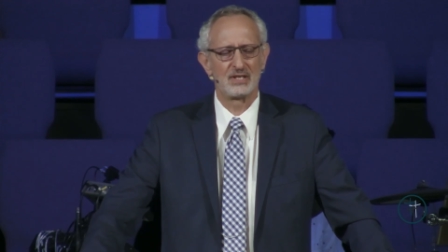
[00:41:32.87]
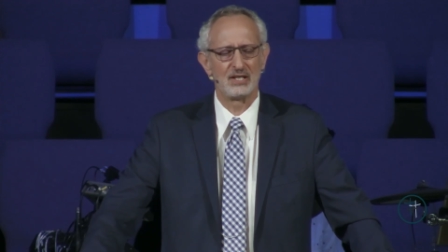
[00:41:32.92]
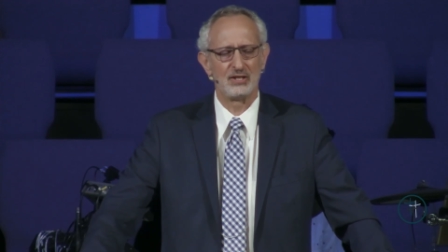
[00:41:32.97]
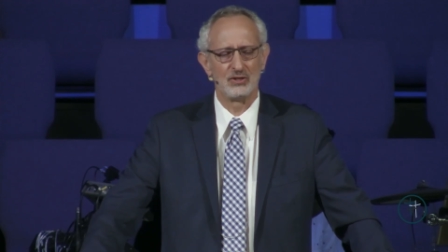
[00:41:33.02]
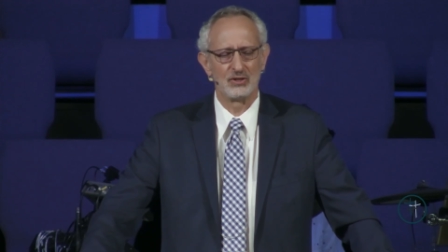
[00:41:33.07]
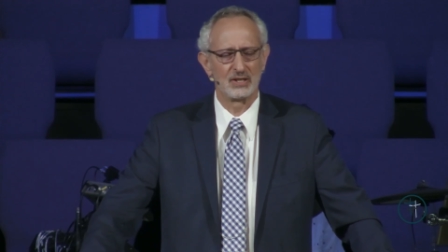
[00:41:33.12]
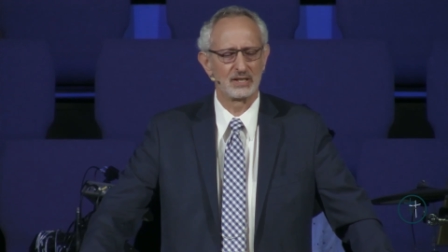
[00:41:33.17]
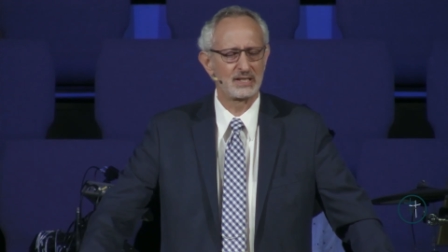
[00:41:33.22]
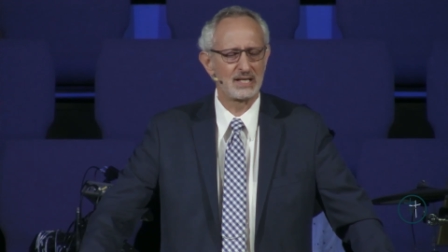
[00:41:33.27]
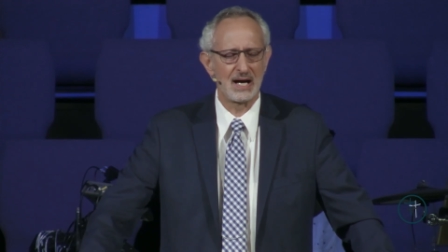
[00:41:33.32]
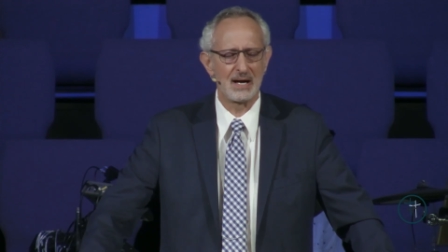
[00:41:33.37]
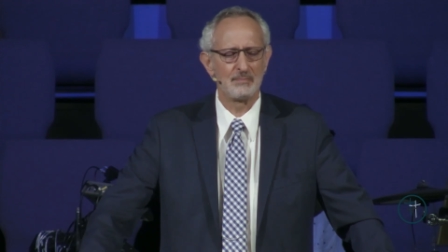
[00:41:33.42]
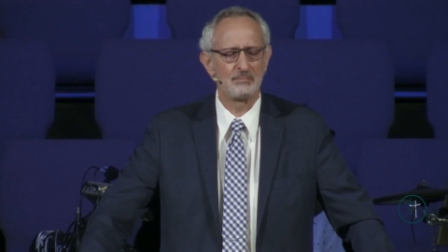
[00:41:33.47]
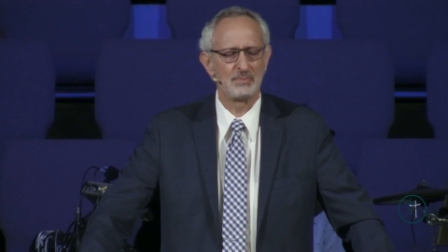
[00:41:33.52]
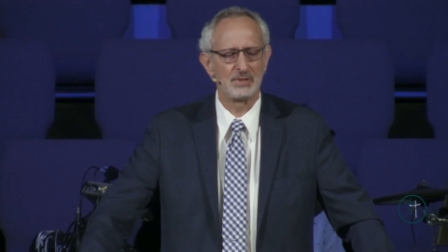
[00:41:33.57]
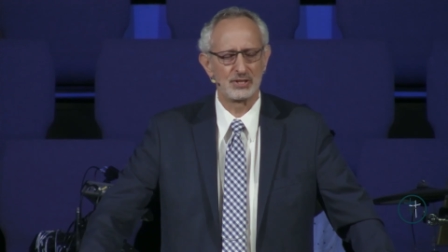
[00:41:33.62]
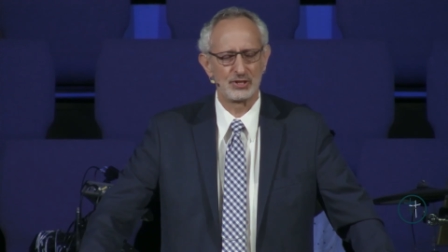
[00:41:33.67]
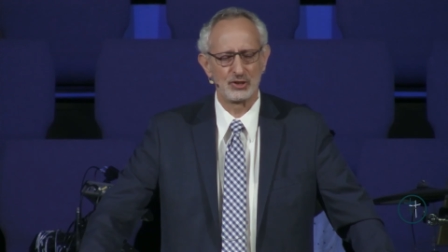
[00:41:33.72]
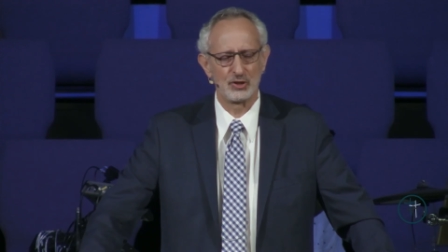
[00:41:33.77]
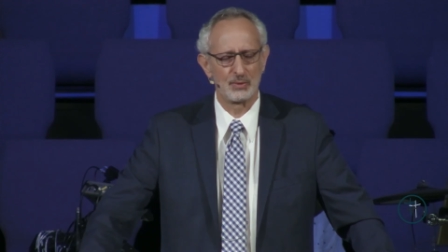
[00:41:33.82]
that you'll
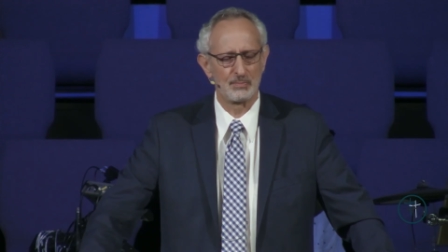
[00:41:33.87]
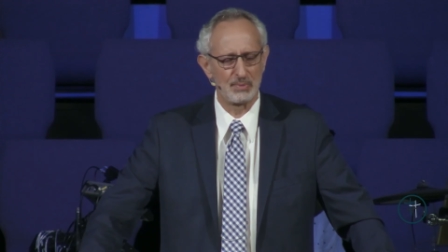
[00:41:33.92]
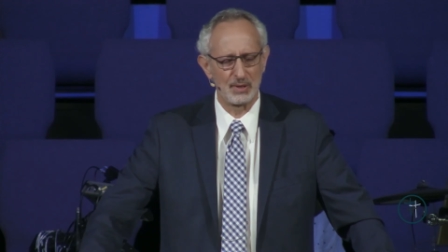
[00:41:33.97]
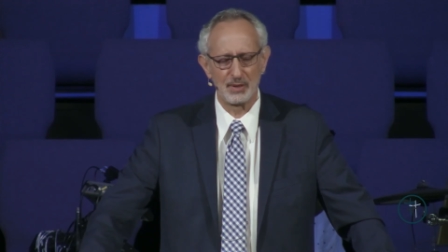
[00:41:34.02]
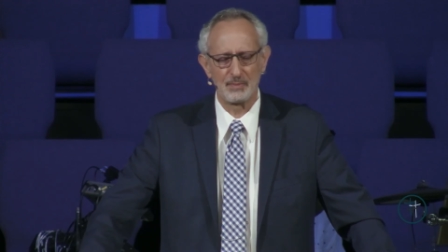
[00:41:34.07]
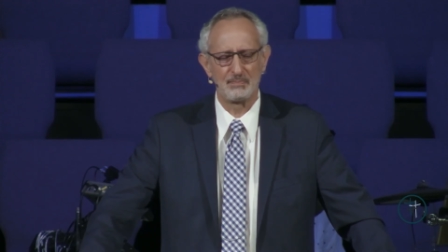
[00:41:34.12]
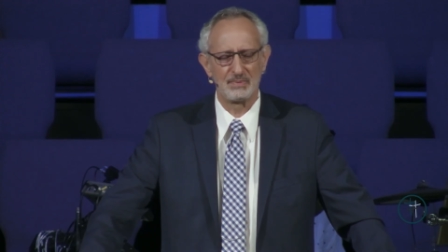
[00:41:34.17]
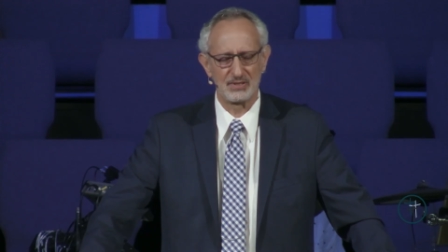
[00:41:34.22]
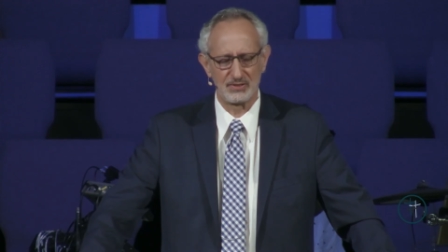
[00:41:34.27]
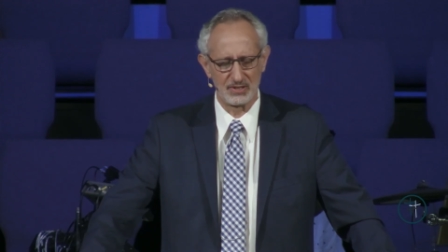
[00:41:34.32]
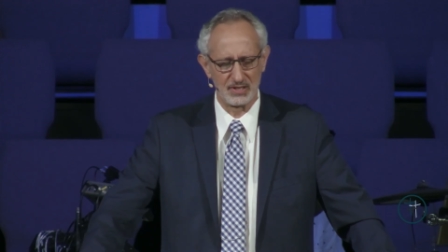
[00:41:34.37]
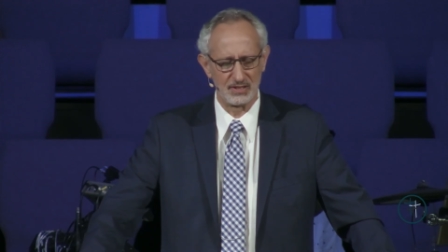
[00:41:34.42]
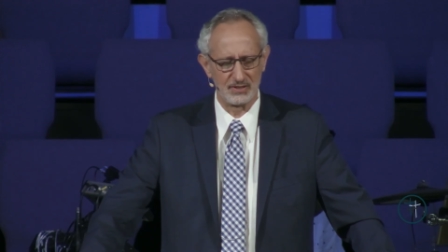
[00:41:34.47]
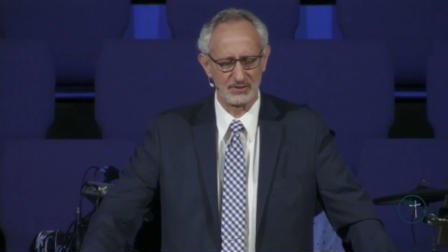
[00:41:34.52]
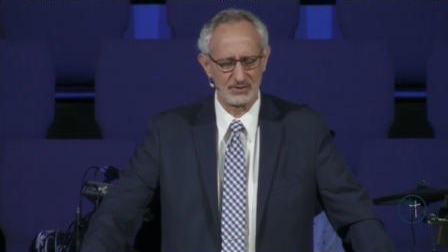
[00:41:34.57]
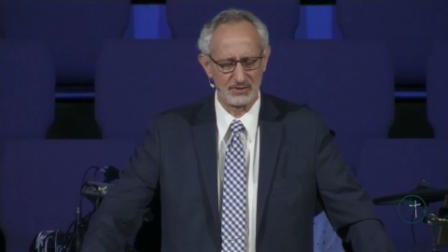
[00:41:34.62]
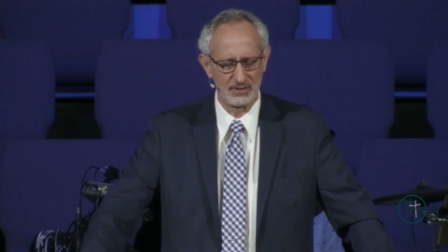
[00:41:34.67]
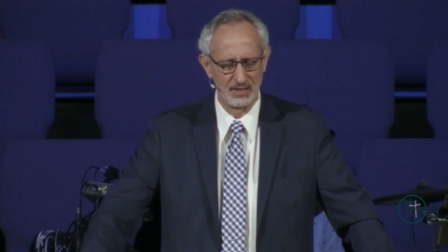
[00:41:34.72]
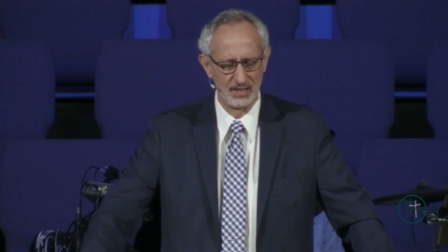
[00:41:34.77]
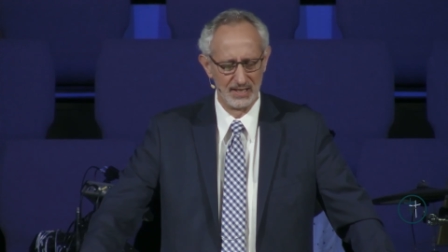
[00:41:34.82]
accomplish your
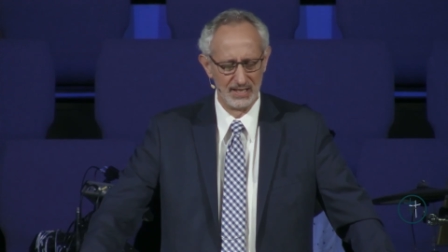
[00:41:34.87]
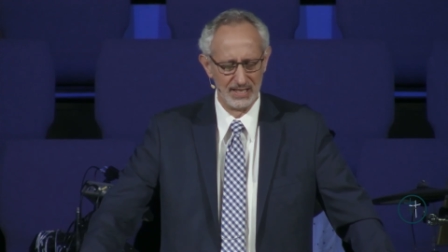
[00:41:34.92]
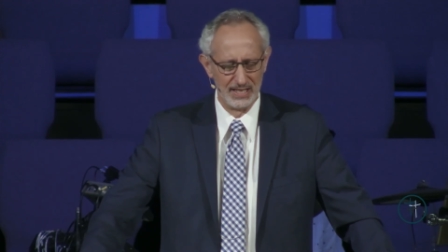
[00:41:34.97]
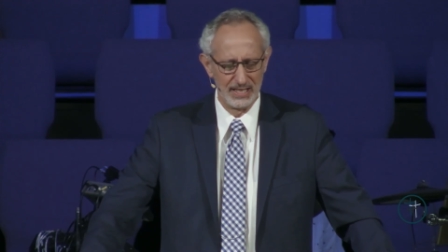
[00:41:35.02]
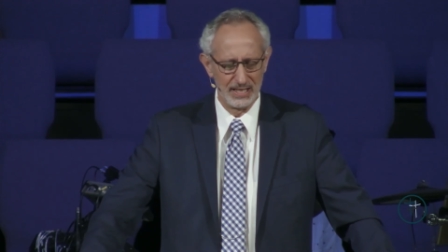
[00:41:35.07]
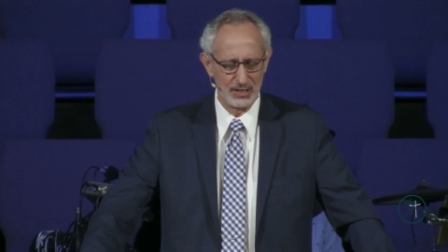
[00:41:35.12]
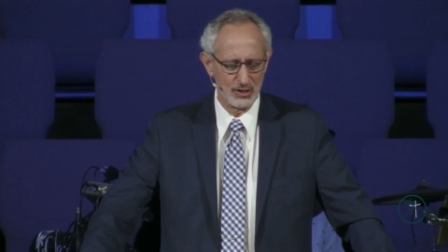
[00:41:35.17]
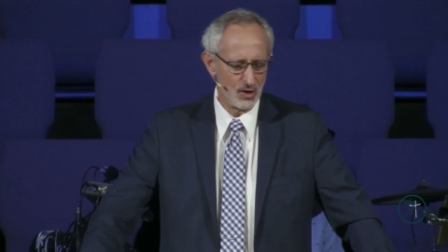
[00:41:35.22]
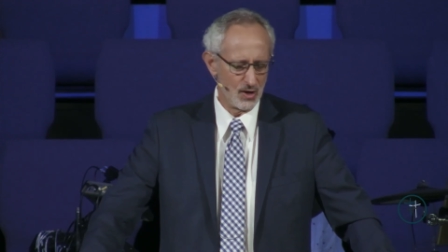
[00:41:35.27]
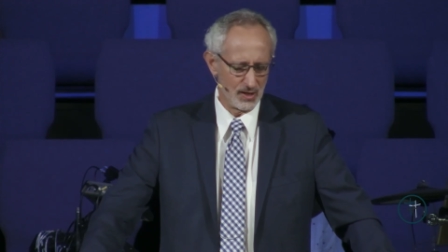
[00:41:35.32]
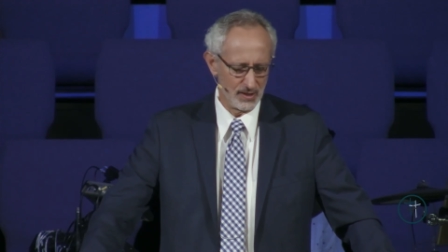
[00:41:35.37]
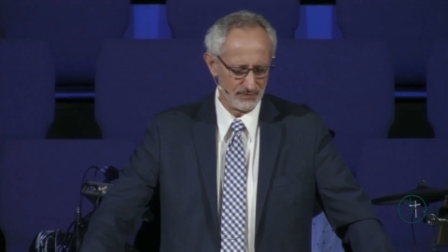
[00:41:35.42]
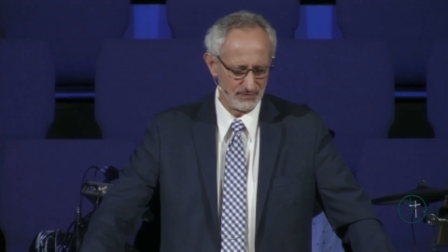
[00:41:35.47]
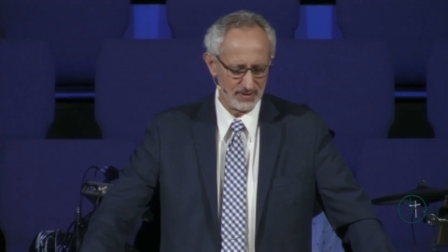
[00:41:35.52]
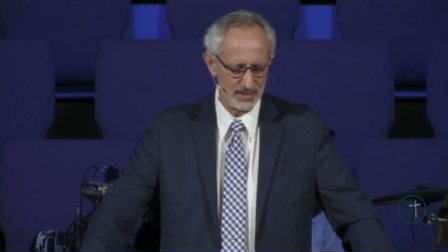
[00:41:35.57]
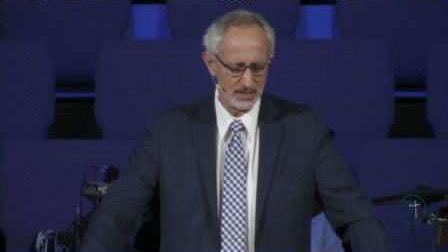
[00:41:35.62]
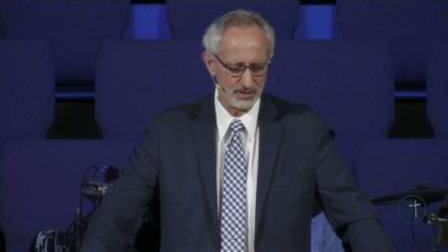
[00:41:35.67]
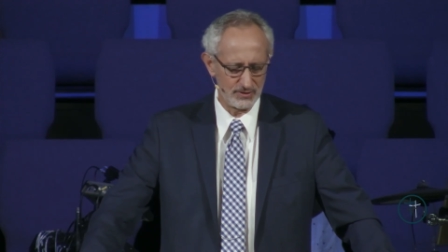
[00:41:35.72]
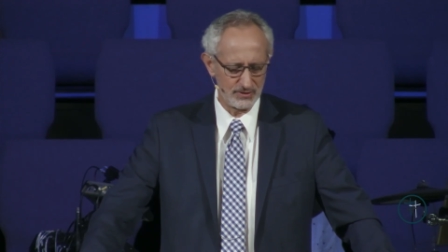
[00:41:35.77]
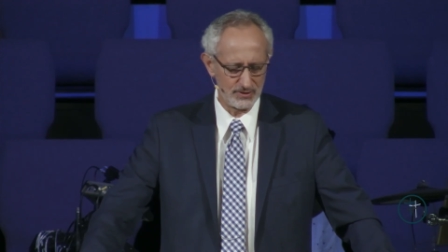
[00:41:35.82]
purposes in all
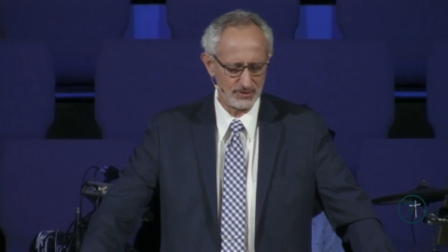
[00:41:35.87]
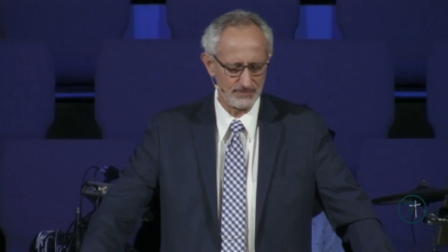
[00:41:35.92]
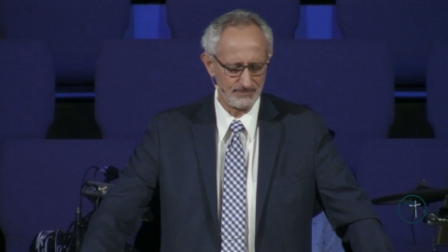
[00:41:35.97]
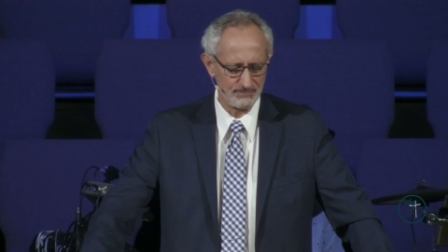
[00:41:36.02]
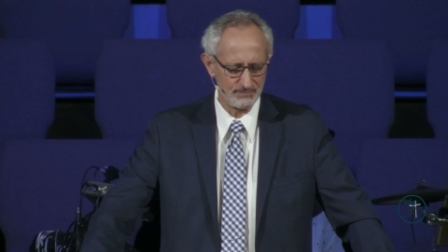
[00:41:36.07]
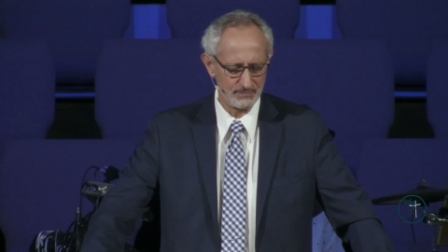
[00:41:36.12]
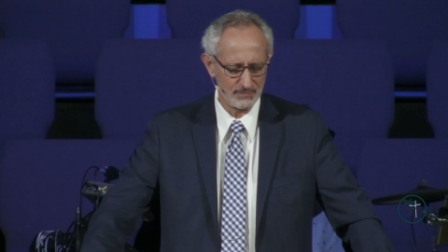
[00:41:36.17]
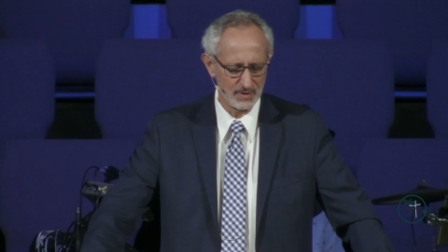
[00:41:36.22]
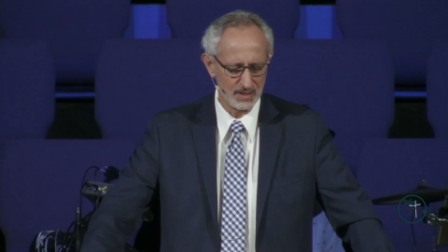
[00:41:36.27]
of this.